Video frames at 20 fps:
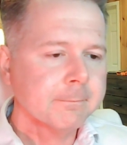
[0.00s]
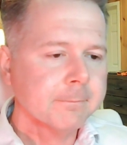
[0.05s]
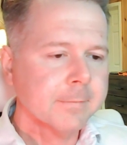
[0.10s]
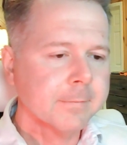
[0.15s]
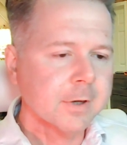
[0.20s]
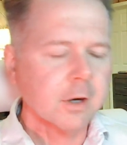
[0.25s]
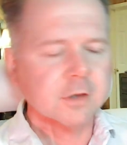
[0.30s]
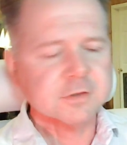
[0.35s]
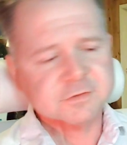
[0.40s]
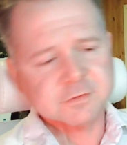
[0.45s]

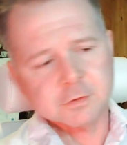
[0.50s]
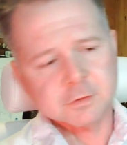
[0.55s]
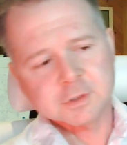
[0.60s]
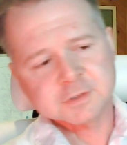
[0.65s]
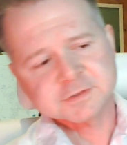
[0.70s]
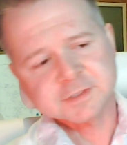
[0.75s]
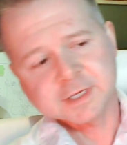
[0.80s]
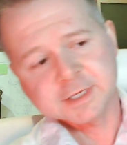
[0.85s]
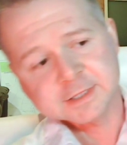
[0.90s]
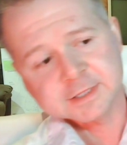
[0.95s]
and also, it
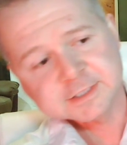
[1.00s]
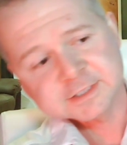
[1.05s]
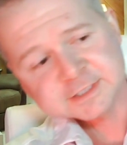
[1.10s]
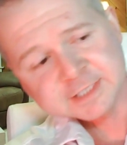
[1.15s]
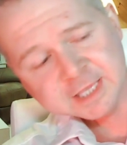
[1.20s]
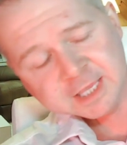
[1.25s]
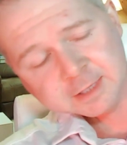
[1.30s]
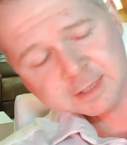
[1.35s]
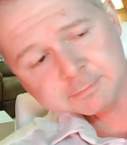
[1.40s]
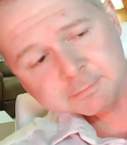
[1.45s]
looks like this
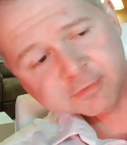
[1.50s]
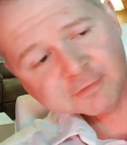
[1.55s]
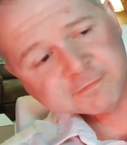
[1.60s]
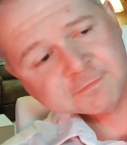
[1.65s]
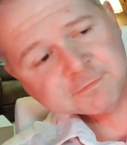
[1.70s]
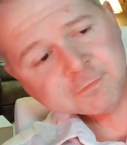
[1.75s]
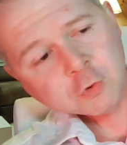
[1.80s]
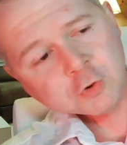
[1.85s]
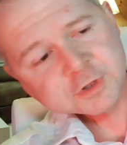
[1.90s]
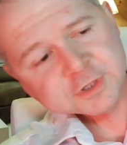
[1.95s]
came
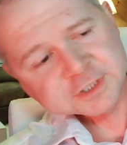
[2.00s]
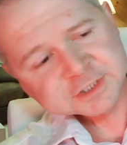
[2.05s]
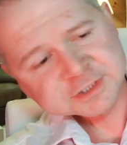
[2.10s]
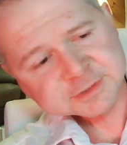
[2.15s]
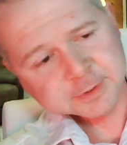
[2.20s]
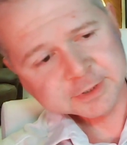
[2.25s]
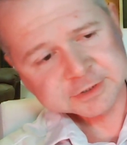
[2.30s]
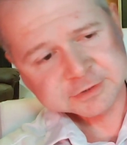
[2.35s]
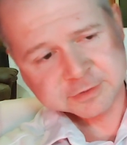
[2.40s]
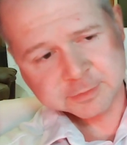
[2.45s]
before the
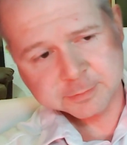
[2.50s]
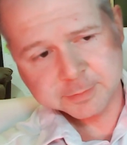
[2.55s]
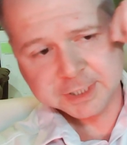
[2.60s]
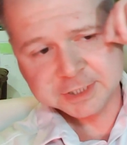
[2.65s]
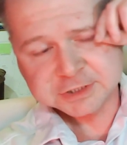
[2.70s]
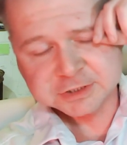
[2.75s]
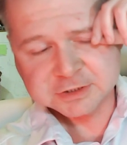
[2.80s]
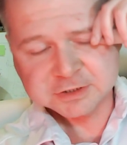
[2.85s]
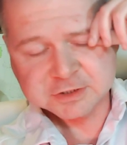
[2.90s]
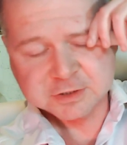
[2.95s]
disability
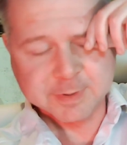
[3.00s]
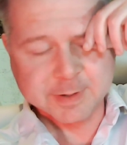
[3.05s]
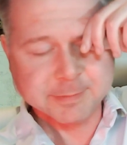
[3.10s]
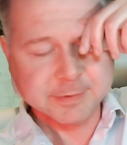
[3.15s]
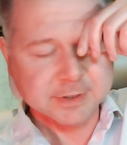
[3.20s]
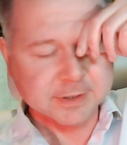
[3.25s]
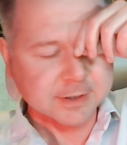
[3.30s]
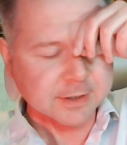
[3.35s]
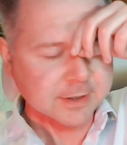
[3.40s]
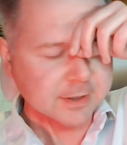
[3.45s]
discrimination, so
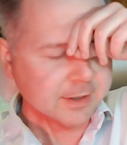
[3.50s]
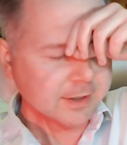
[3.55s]
maybe